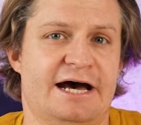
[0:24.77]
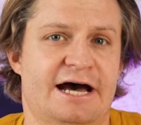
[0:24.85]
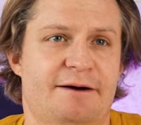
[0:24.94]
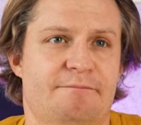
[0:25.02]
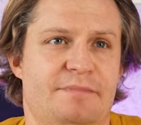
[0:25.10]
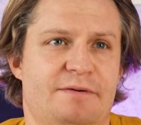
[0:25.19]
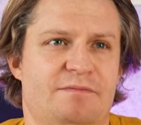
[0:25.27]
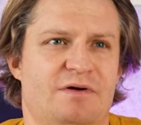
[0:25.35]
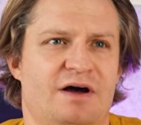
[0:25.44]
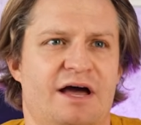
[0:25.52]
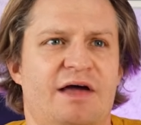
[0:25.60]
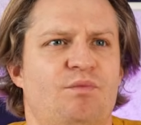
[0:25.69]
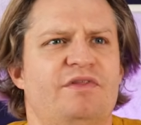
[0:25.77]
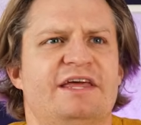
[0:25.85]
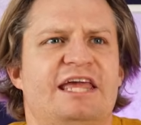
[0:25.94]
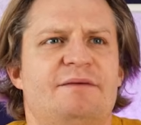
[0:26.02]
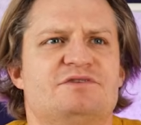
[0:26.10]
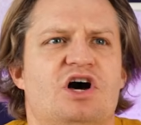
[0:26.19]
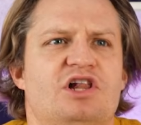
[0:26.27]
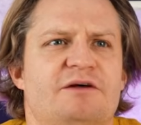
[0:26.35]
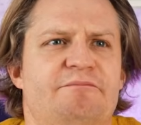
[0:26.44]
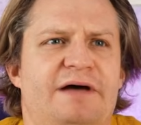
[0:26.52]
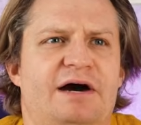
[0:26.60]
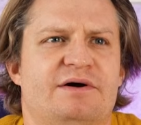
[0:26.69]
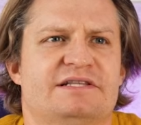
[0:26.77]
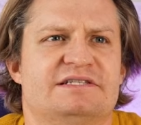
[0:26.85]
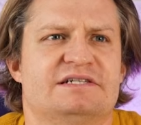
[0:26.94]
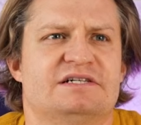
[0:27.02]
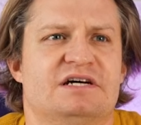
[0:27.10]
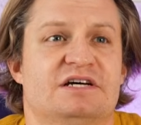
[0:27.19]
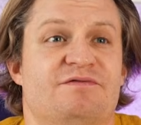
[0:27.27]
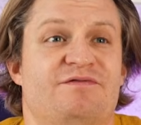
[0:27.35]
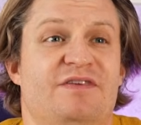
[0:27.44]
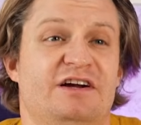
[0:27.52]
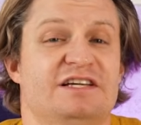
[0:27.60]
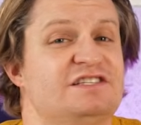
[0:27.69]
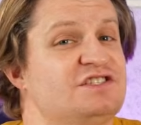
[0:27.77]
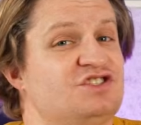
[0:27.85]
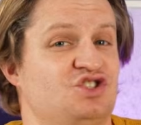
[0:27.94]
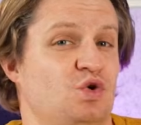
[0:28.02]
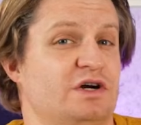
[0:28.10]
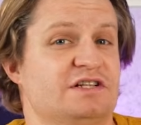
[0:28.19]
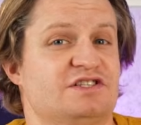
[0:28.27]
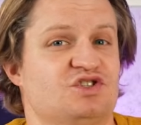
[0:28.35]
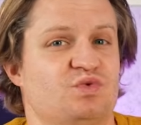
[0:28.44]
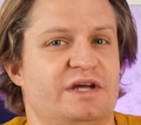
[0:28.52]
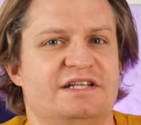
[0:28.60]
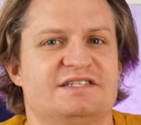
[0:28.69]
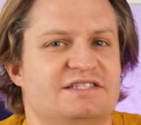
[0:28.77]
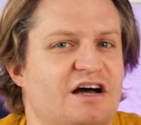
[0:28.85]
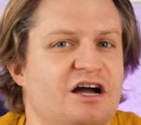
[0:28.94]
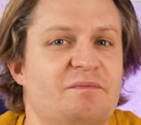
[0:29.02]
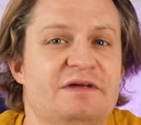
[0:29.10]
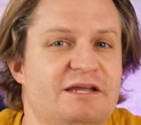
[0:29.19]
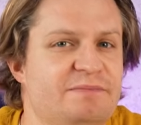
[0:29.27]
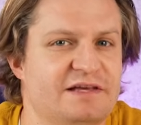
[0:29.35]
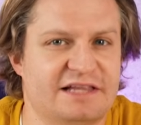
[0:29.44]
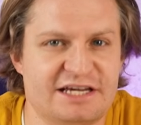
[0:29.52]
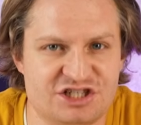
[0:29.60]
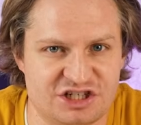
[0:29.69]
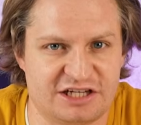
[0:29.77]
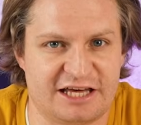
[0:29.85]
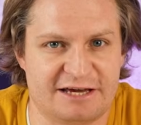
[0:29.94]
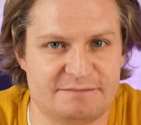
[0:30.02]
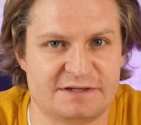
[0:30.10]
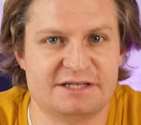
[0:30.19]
And what the game's all about, it's a very short and sweet stock manipulation game.